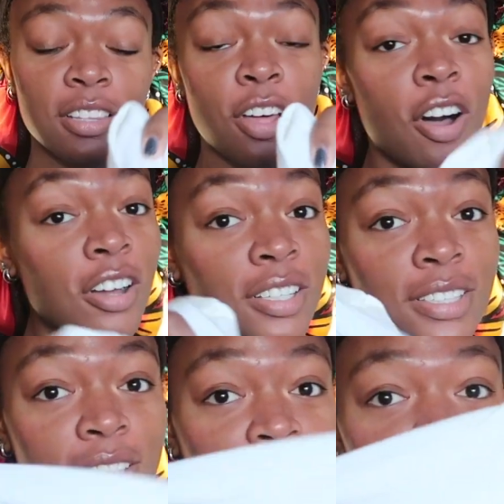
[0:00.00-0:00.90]
long
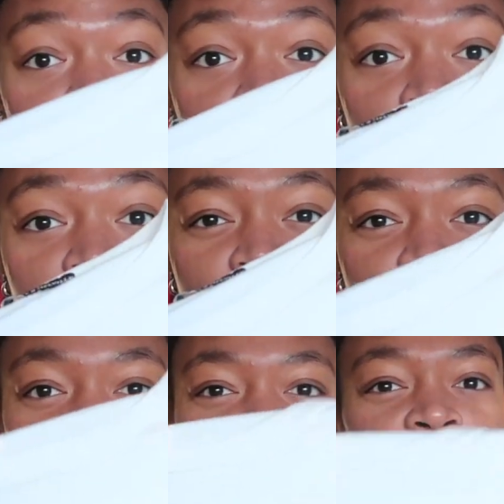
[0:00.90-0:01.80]
sleeve,
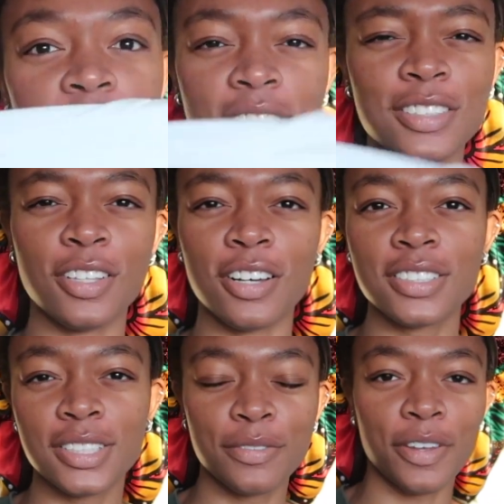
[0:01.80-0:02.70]
because it's long
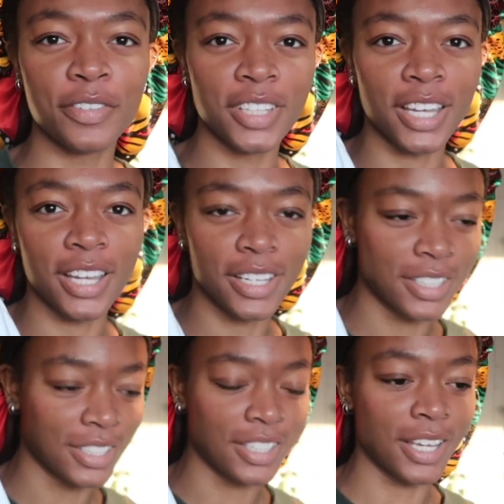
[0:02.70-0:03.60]
sleeve, I feel like I
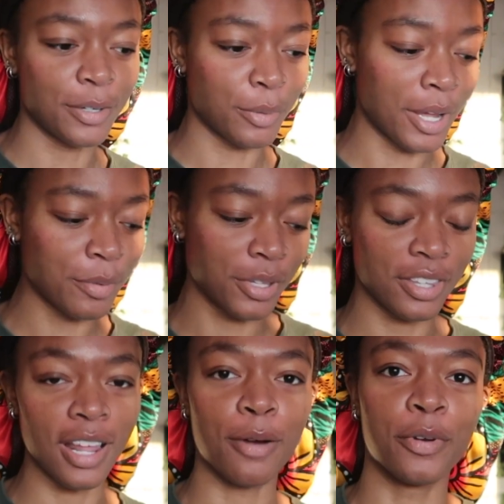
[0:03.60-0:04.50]
could get away with
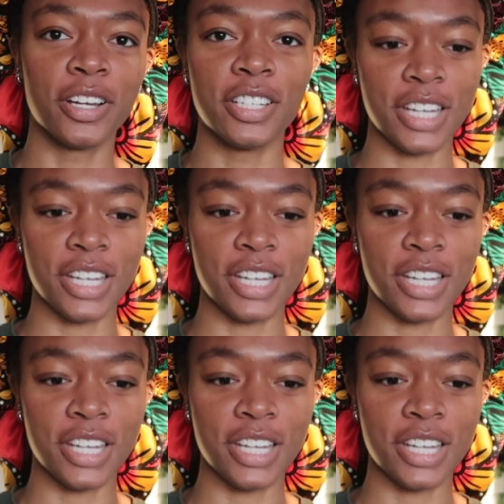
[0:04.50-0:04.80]
not wearing a